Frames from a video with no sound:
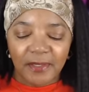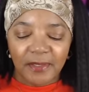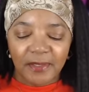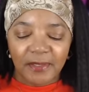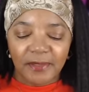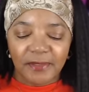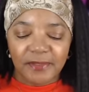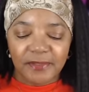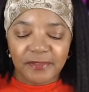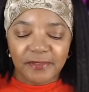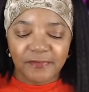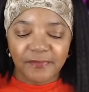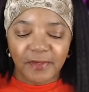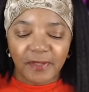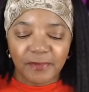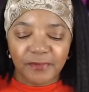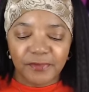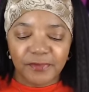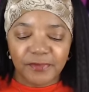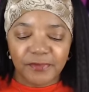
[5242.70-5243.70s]
Cuz if I
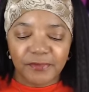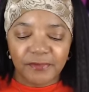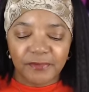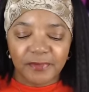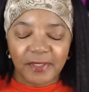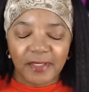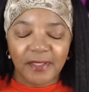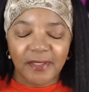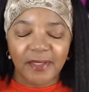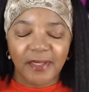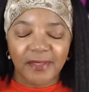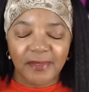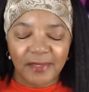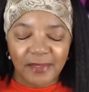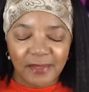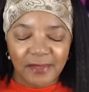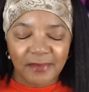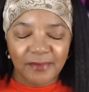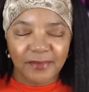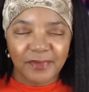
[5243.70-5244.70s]
was I
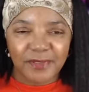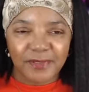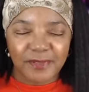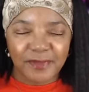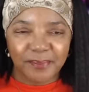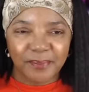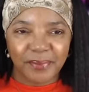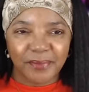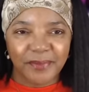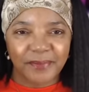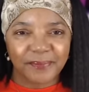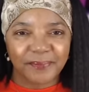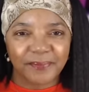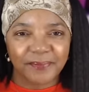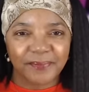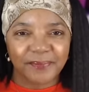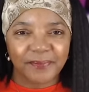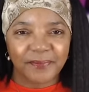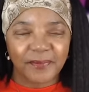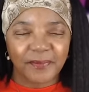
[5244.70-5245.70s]
think it was the
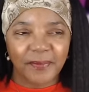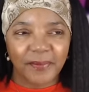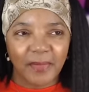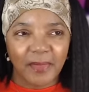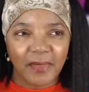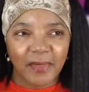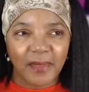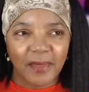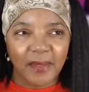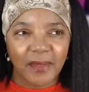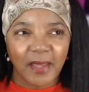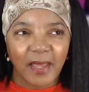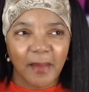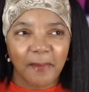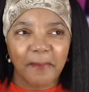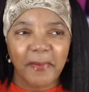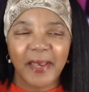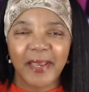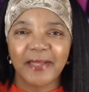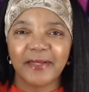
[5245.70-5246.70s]
I
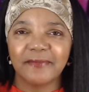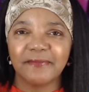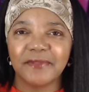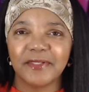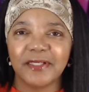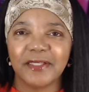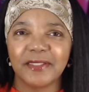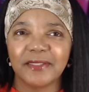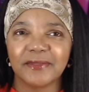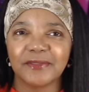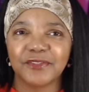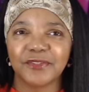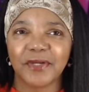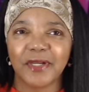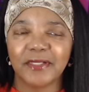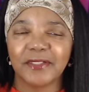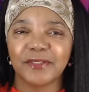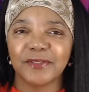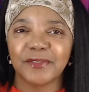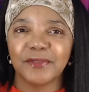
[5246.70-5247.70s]
might have done
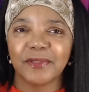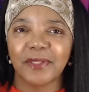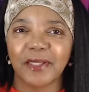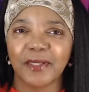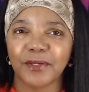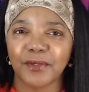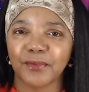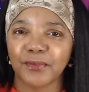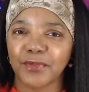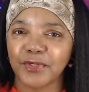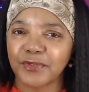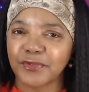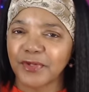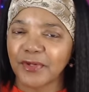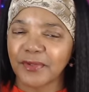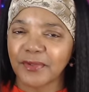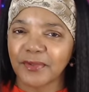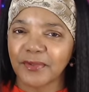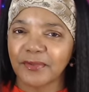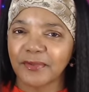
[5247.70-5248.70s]
tried to do like a
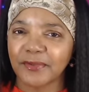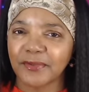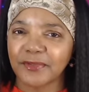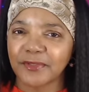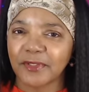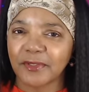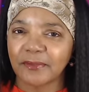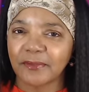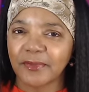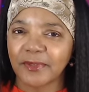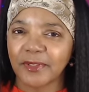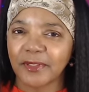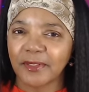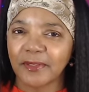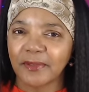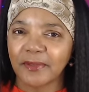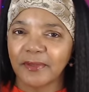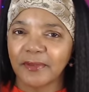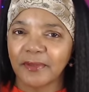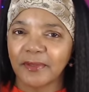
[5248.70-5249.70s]
return or something.
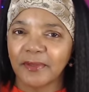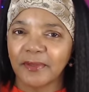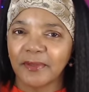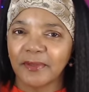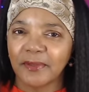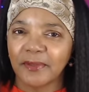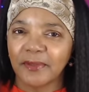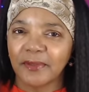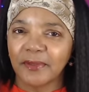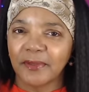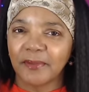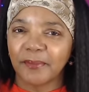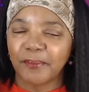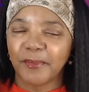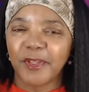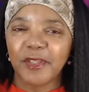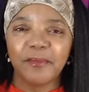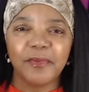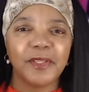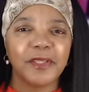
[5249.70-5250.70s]

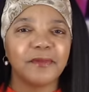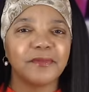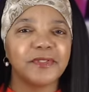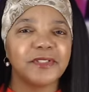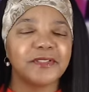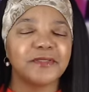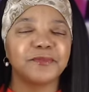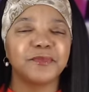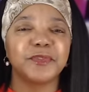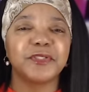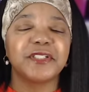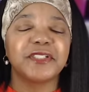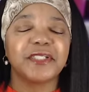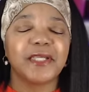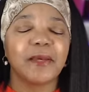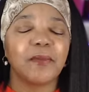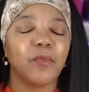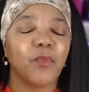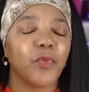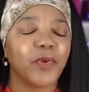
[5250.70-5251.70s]
Maybe it was, it was
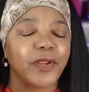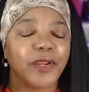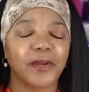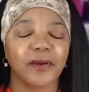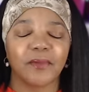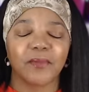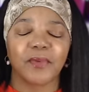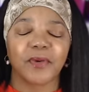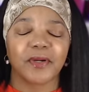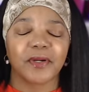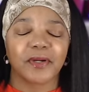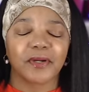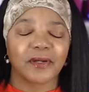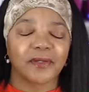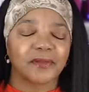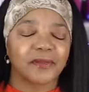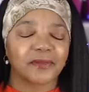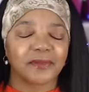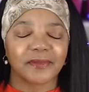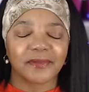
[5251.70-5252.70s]
somewhere
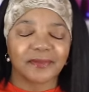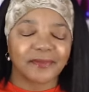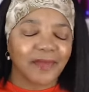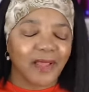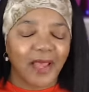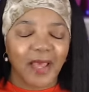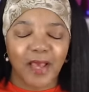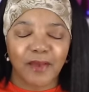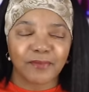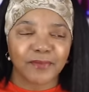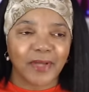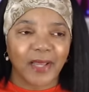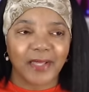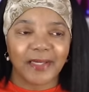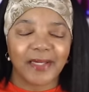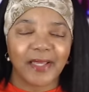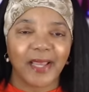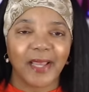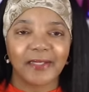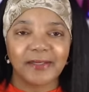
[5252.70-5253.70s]
where I, I
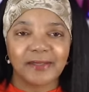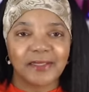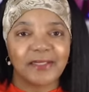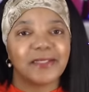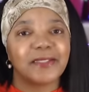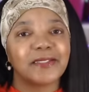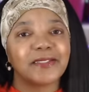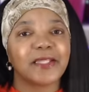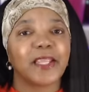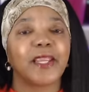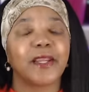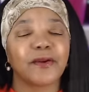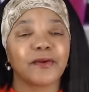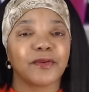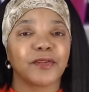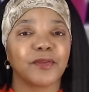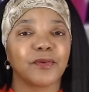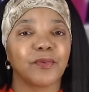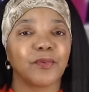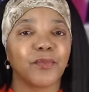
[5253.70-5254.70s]
got to this
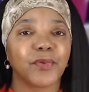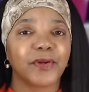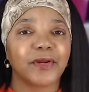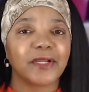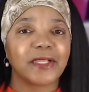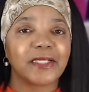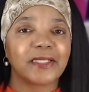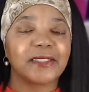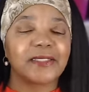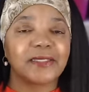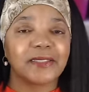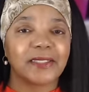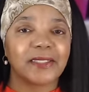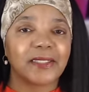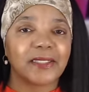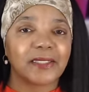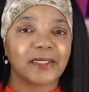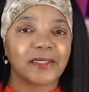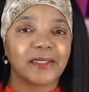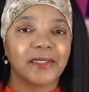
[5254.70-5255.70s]
area where it
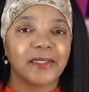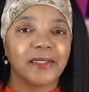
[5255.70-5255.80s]
said